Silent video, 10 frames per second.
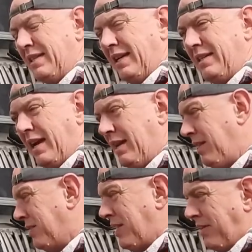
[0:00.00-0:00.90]

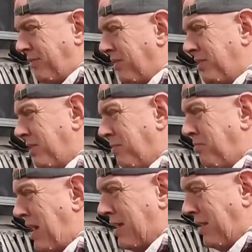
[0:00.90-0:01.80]
detailing stuff just to
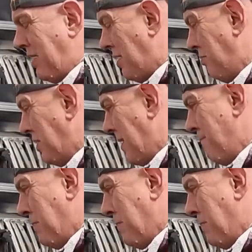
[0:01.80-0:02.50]
blacken it up again,